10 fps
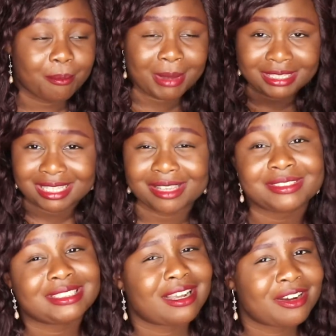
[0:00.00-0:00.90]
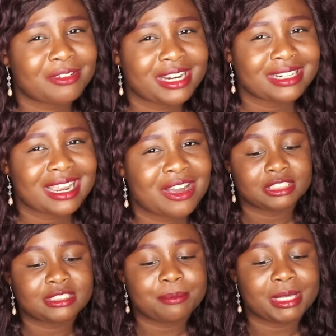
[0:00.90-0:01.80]
my lifestyle right now,
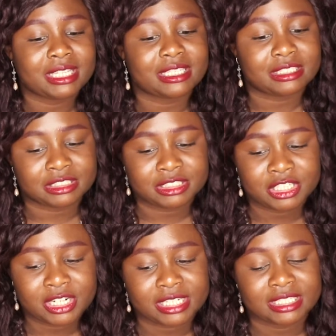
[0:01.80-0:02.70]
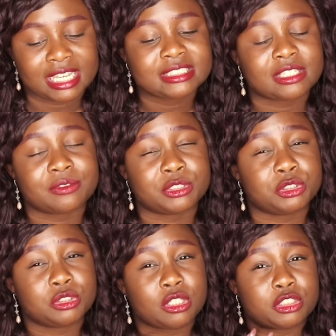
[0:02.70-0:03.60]
just to make it easier and less of
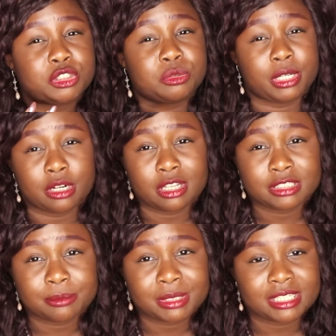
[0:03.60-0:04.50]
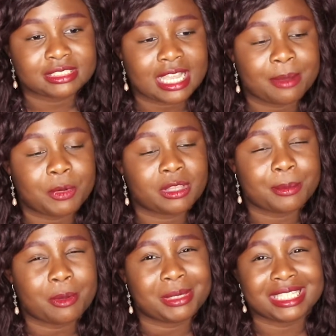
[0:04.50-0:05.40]
a strain onto me, because I'm all
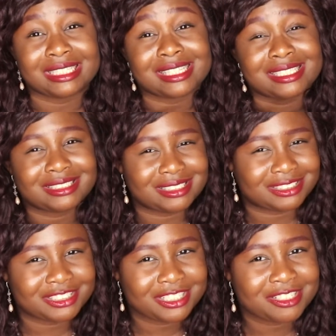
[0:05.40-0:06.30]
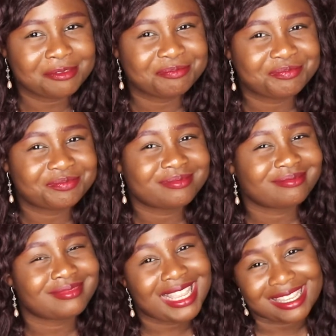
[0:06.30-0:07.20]
about making things easier,
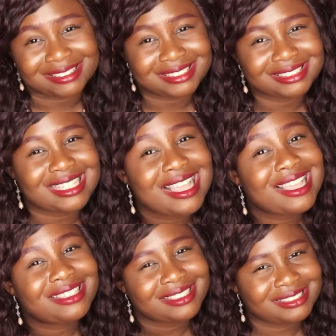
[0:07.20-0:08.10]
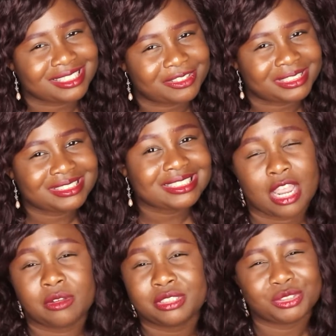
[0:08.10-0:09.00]
hence the series,
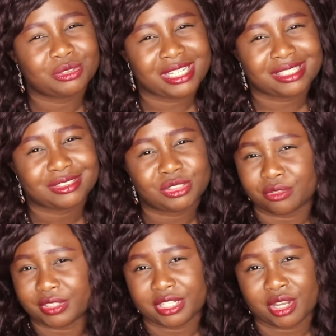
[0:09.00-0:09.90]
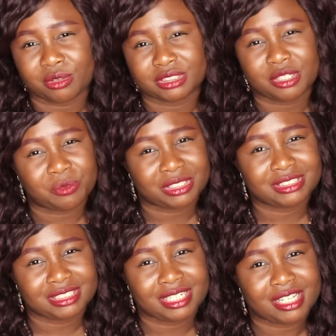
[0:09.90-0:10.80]
I only do like 2 videos in
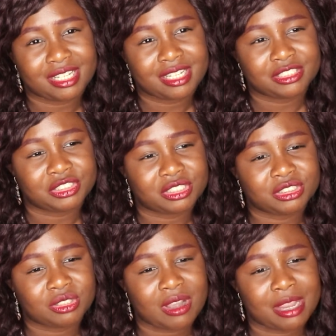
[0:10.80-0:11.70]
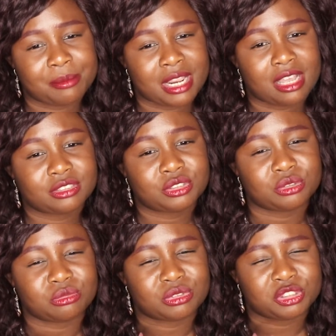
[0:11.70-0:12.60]
one sitting just so I'm not
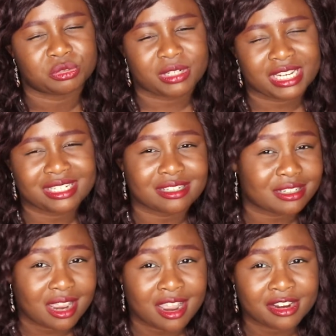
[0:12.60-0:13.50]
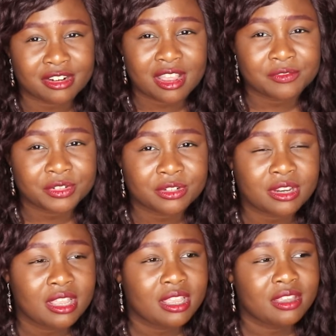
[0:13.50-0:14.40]
too drained and tired
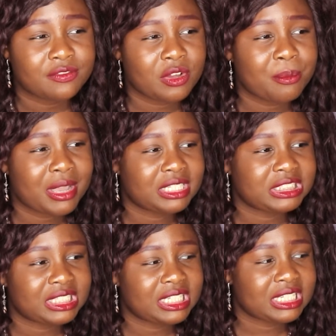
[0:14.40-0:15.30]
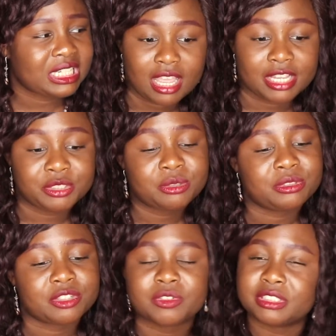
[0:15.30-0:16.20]
after film batching, I
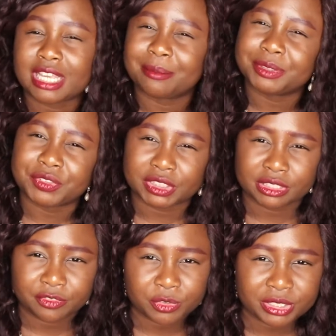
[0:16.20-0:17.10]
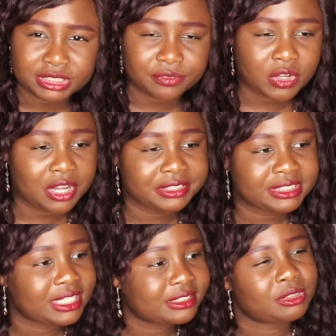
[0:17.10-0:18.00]
do different types of deliveries of
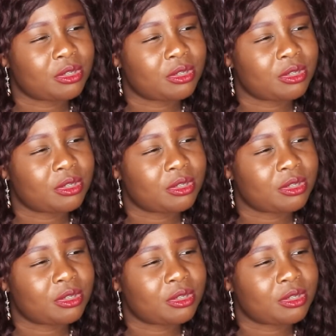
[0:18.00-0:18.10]
content,